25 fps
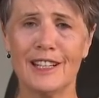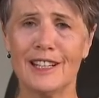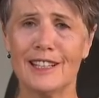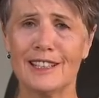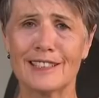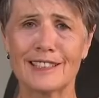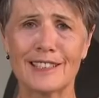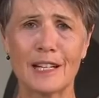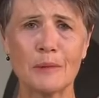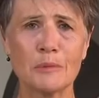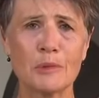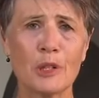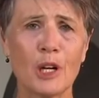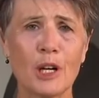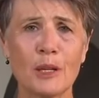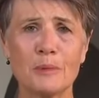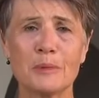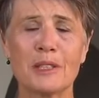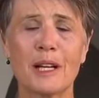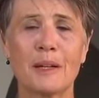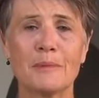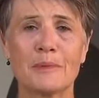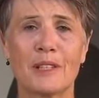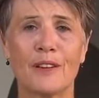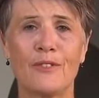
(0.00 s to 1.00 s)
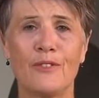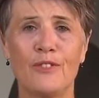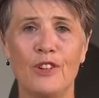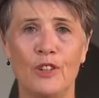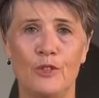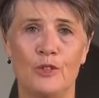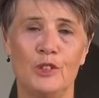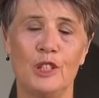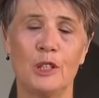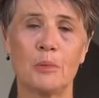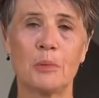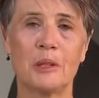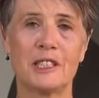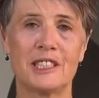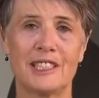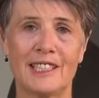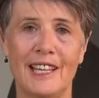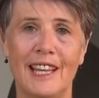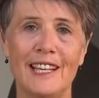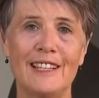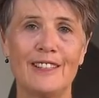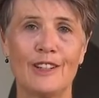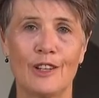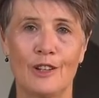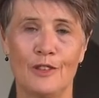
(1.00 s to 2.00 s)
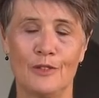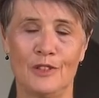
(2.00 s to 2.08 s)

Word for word: sometimes up to 50% of